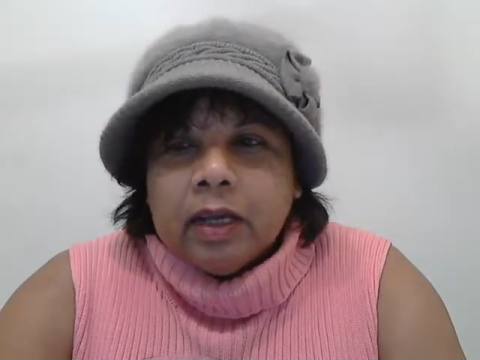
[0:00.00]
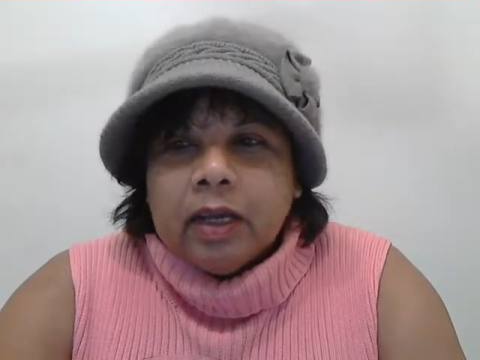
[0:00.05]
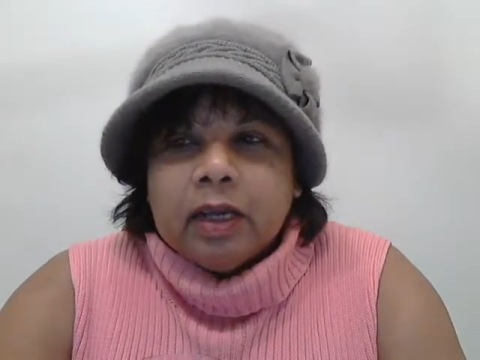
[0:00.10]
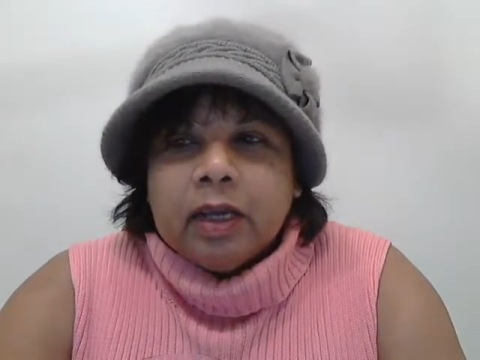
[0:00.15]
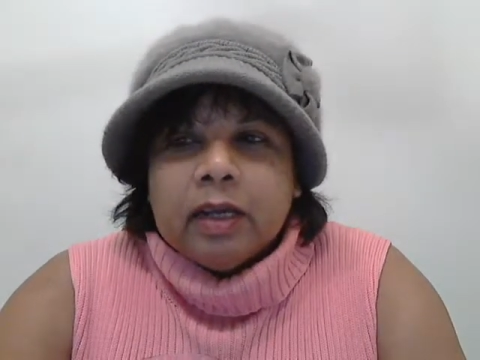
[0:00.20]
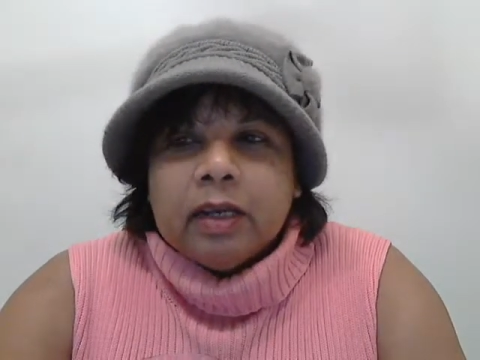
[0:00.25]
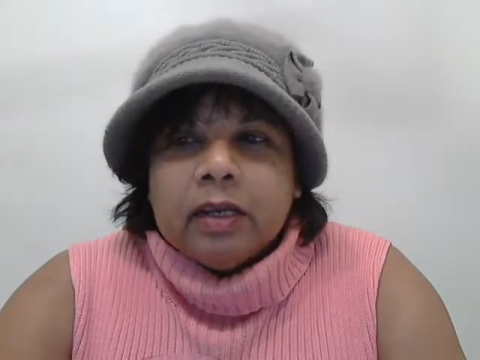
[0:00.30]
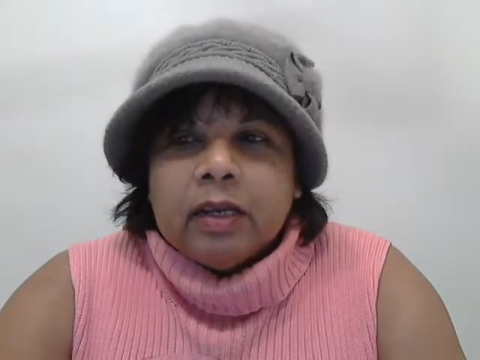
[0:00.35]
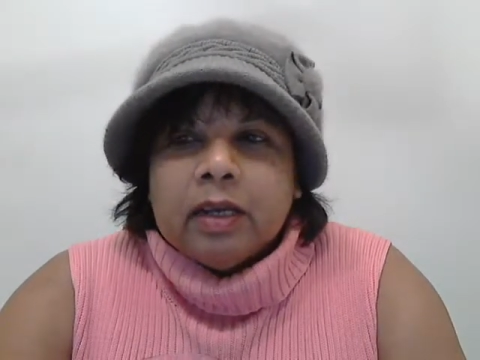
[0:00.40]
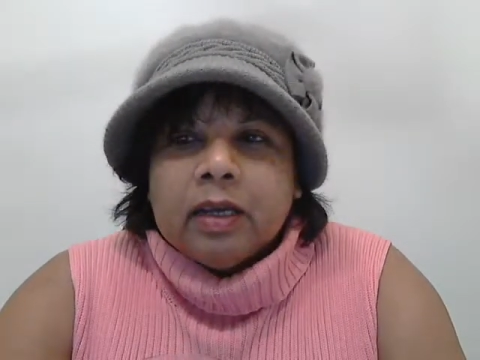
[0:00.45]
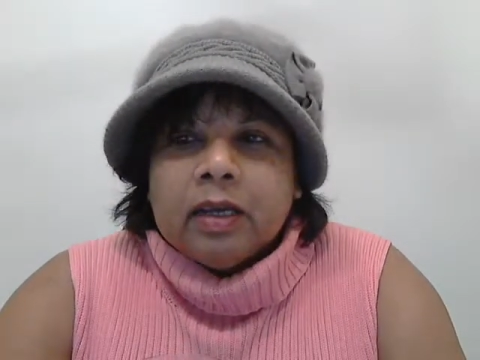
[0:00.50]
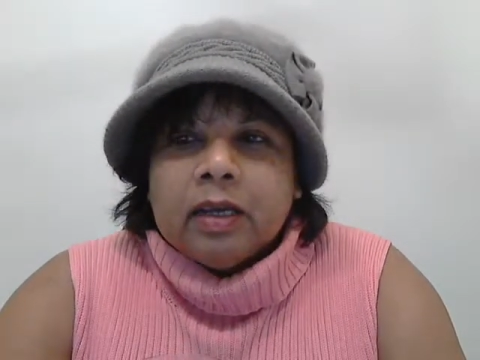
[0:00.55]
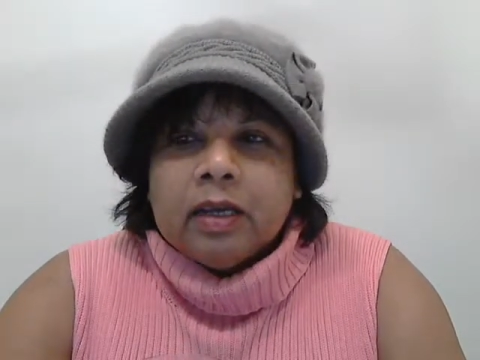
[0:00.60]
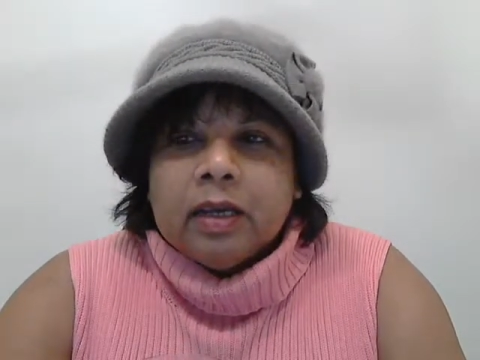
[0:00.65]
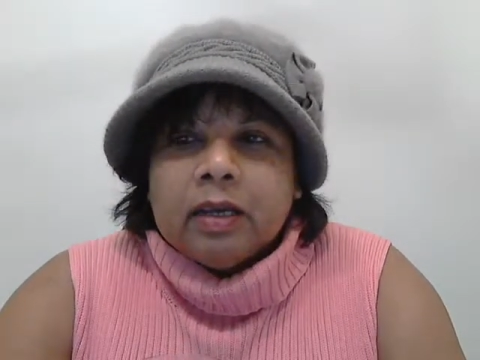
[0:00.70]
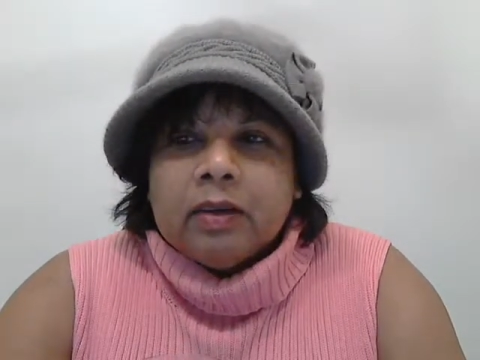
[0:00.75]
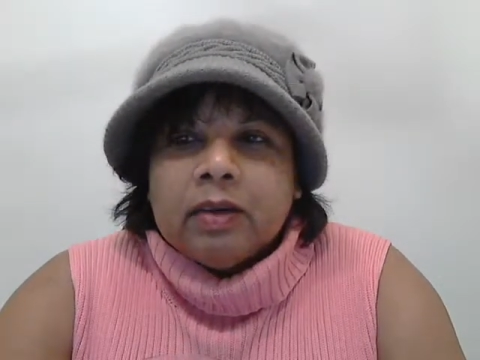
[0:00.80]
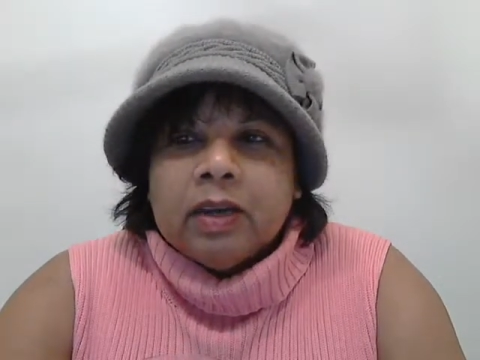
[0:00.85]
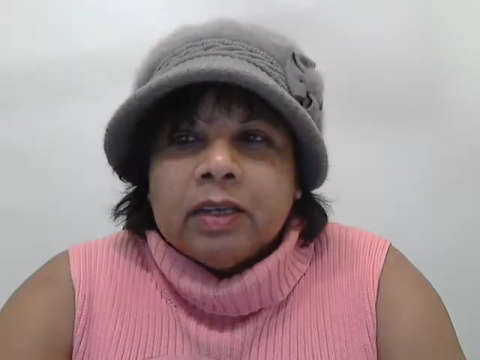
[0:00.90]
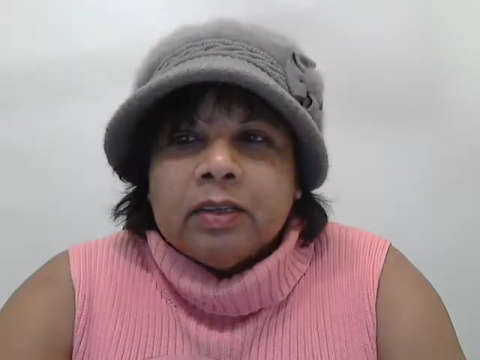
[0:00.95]
and
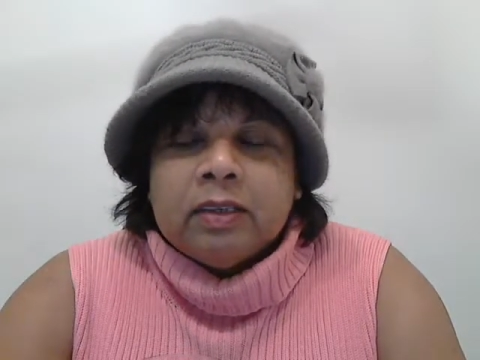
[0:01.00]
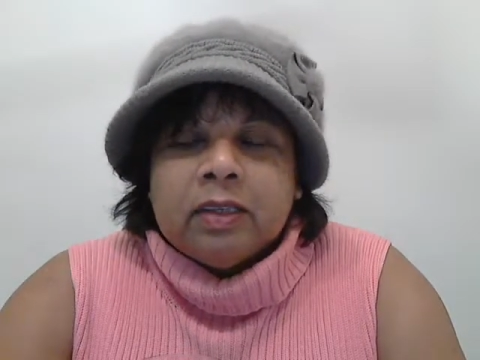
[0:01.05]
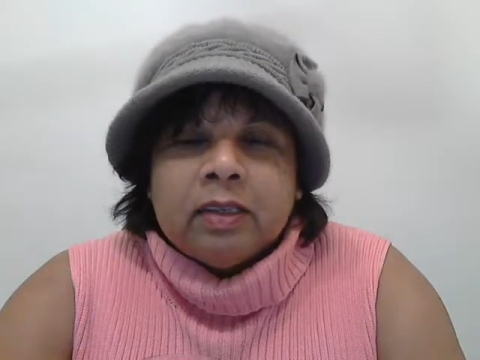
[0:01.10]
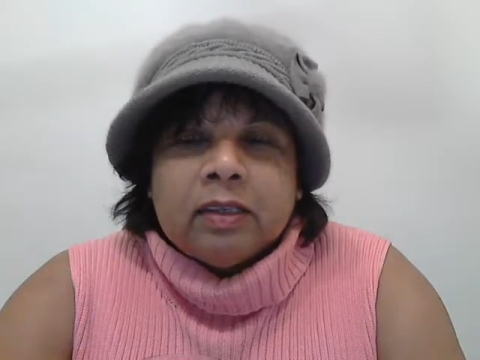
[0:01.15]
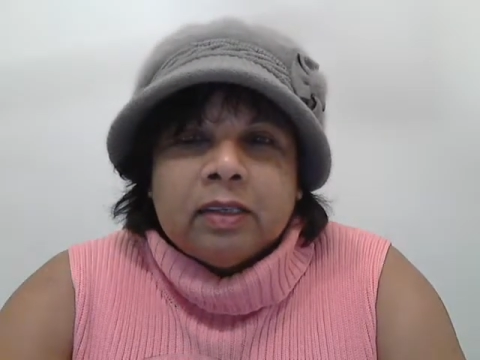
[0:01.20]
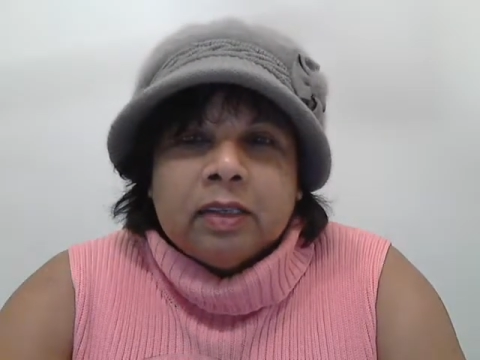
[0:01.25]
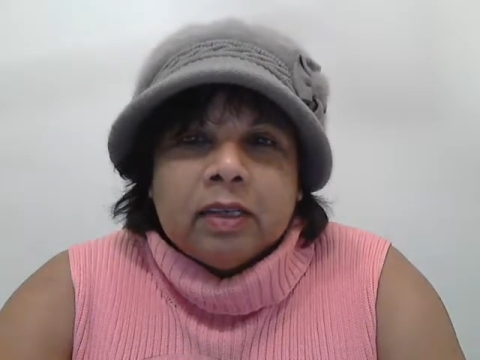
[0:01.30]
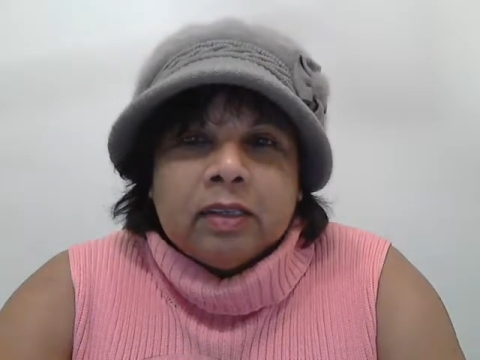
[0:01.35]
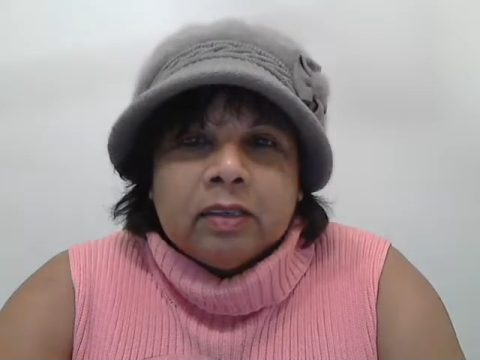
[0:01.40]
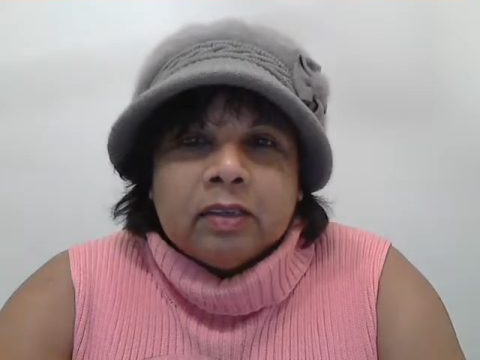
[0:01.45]
I had to say